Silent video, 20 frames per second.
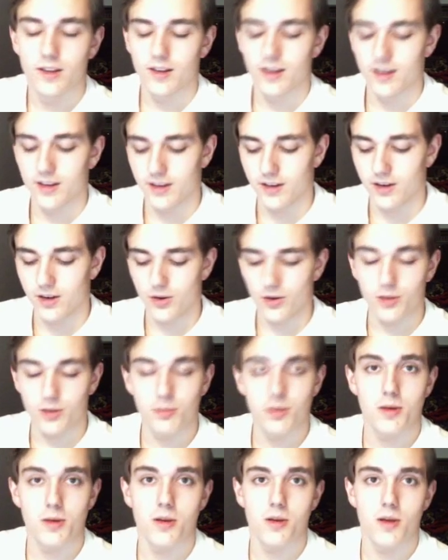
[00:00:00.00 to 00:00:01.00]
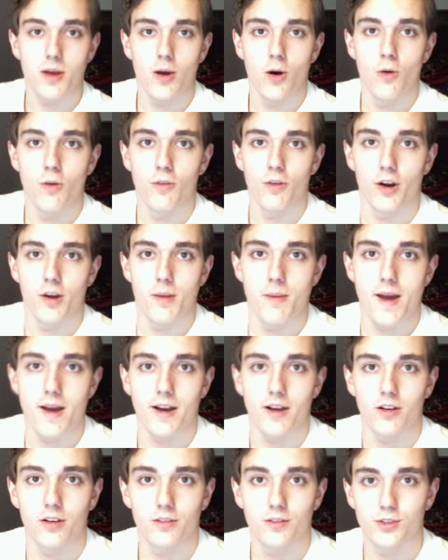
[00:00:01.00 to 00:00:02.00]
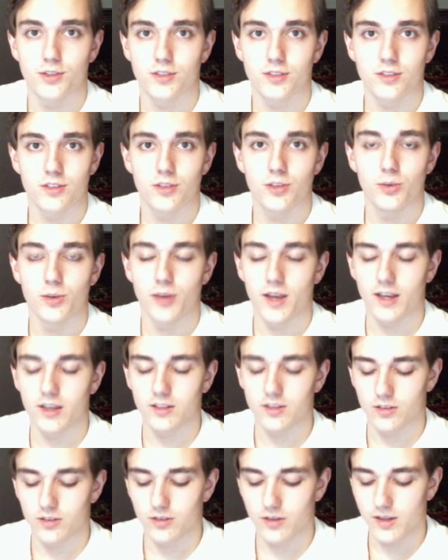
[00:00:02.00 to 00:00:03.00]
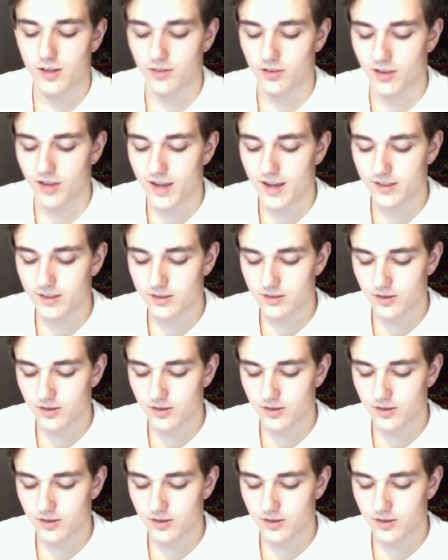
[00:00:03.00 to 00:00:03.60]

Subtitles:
It could be over in a matter of just 2 days or even less.